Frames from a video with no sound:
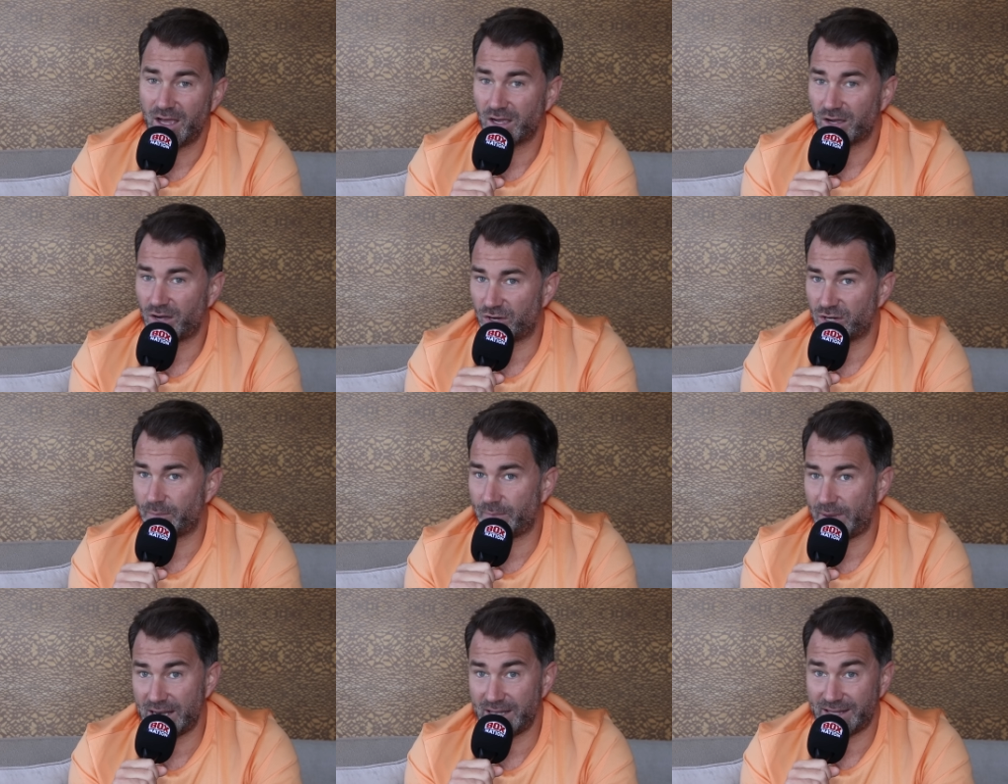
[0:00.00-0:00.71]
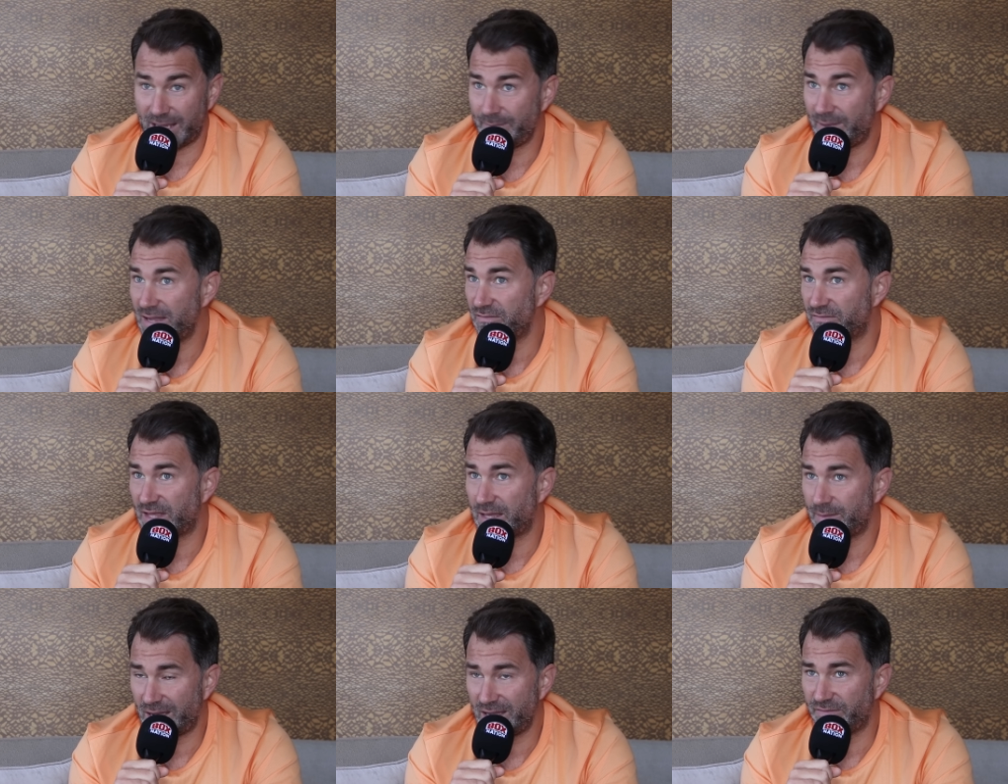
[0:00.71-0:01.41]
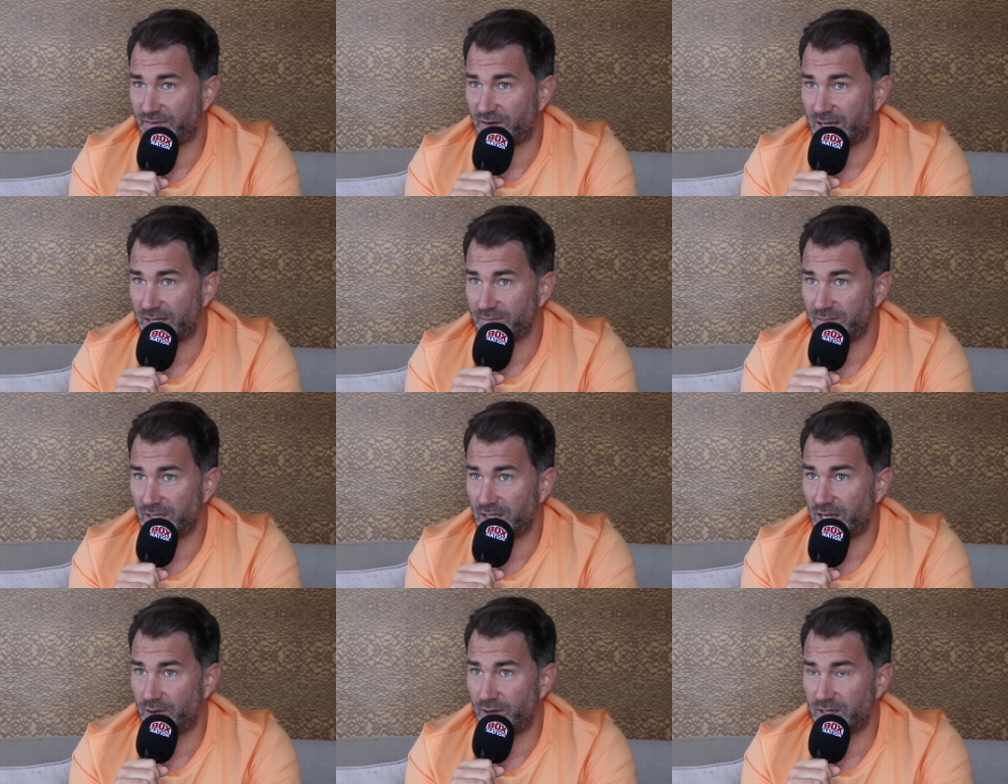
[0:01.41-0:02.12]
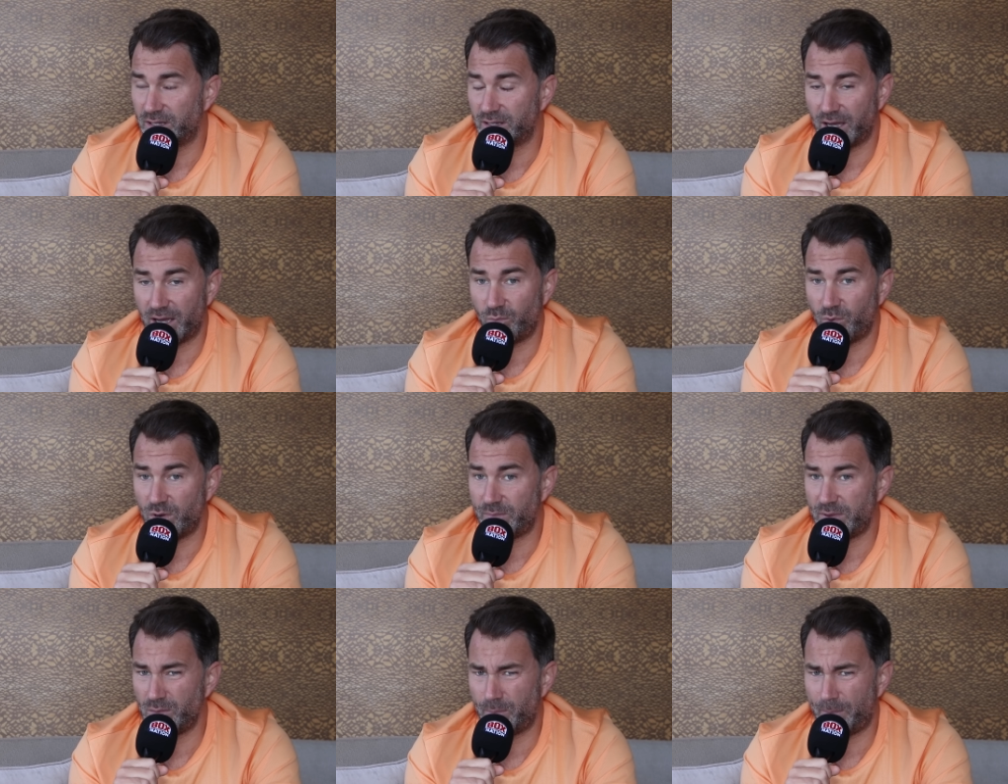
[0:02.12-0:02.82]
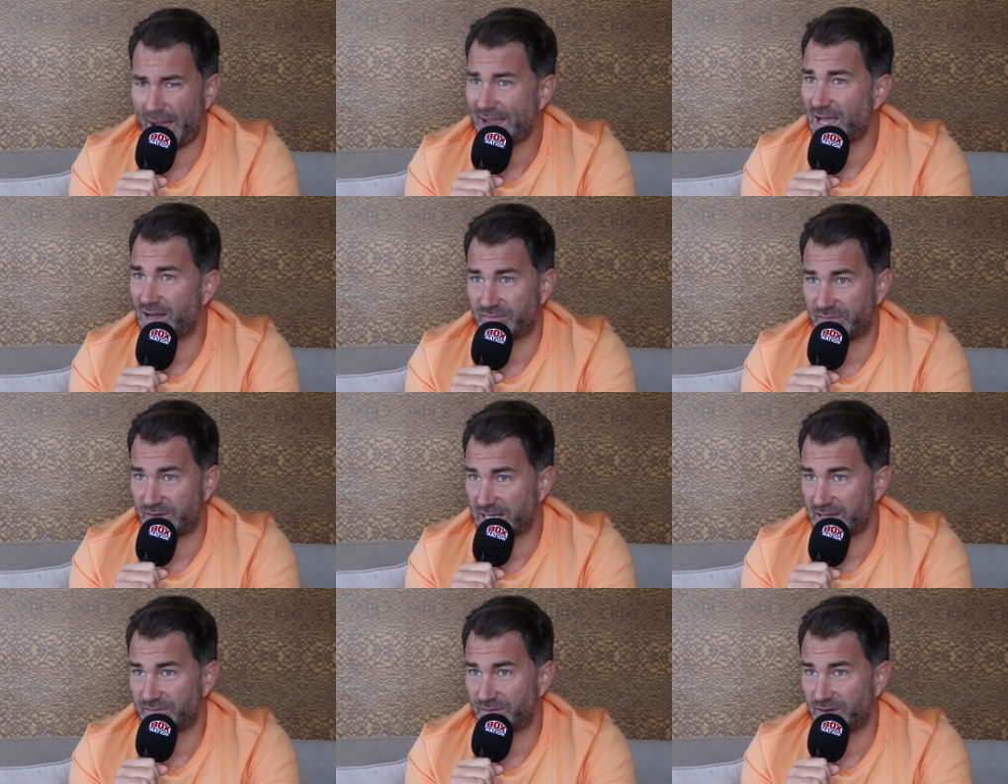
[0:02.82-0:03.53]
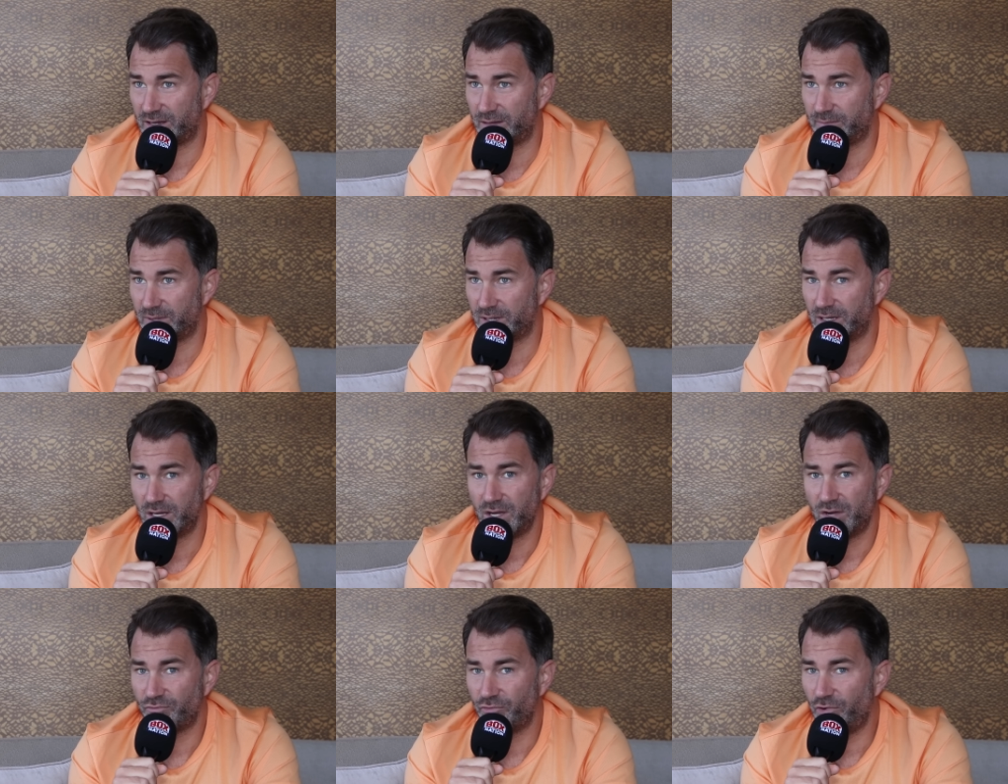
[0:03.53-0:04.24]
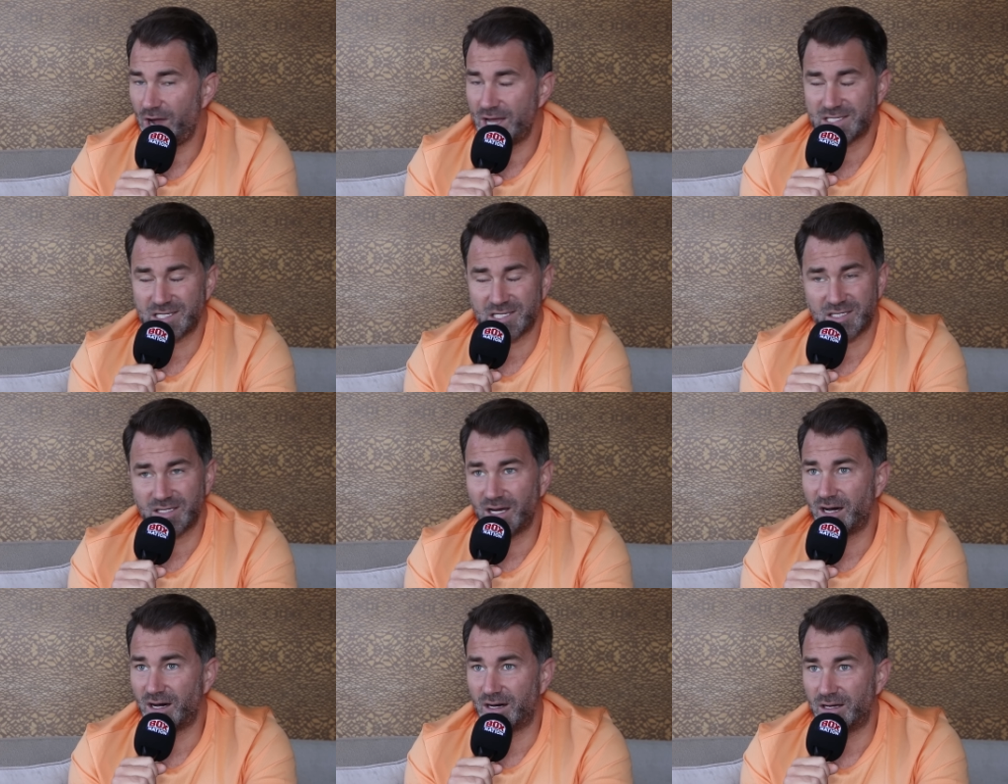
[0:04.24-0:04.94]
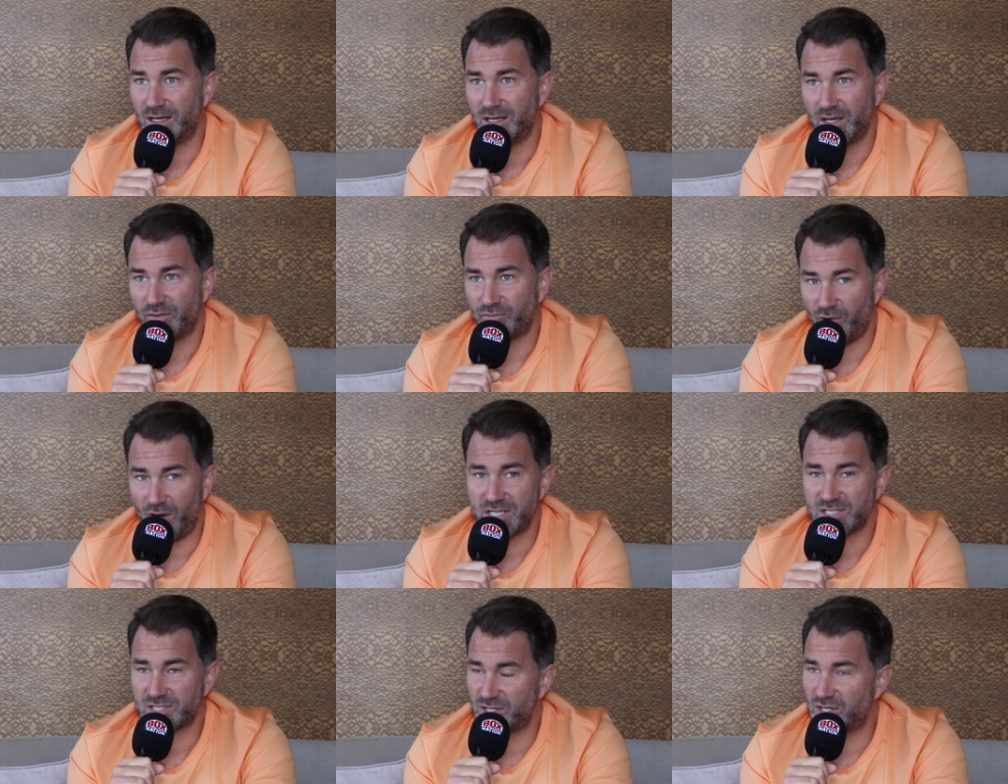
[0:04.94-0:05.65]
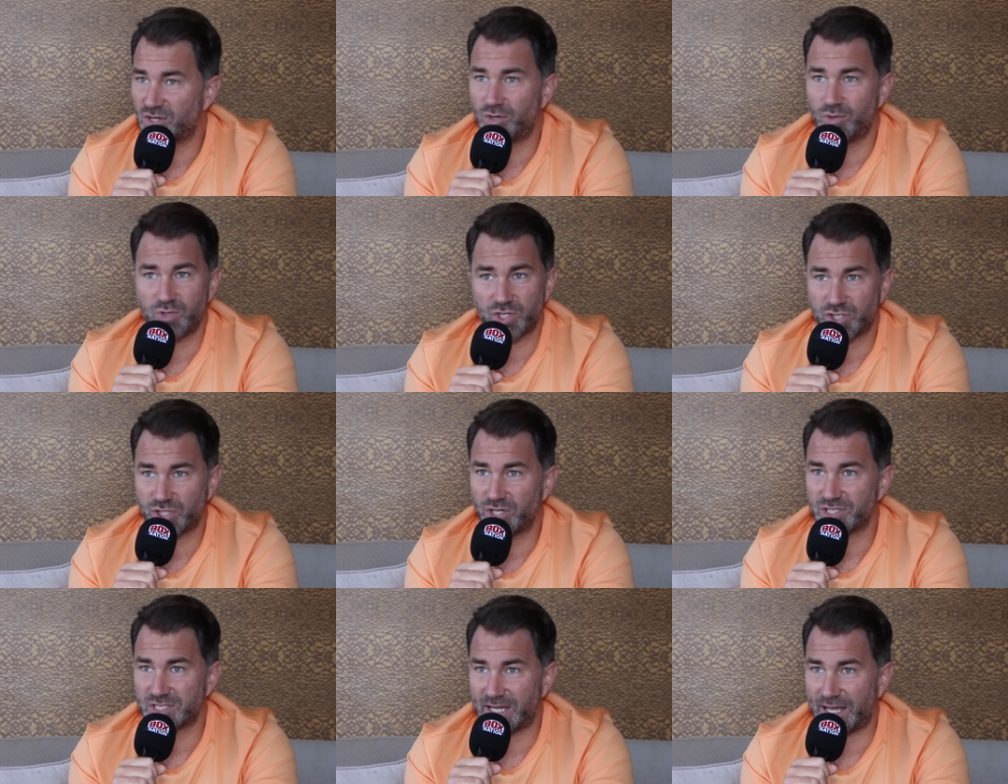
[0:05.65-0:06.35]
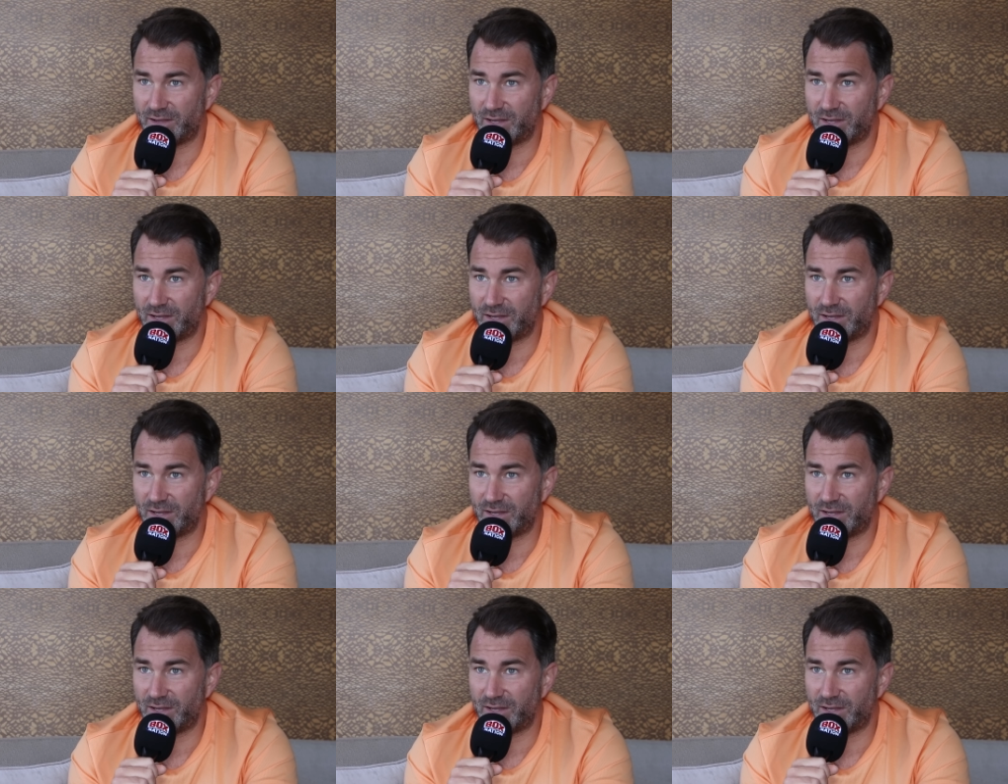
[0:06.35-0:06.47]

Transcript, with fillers: Conor Benn, they may they may fight, you know, and, and we'd be bang up for that fight. But Ryan's a star. Ryan's going to call the shots now.